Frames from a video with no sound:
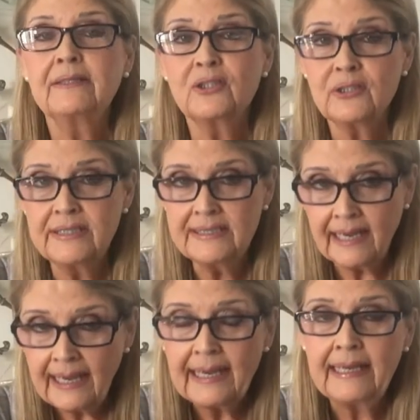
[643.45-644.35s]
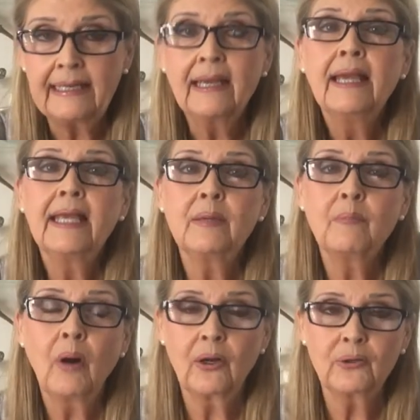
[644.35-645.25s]
today in
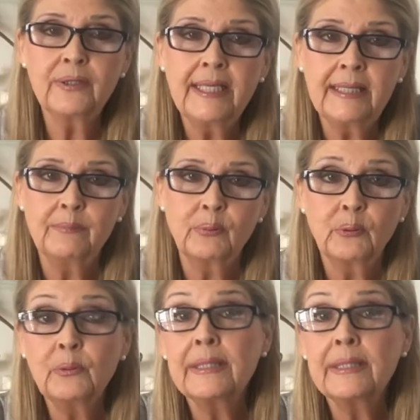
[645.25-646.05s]
modern Hebrew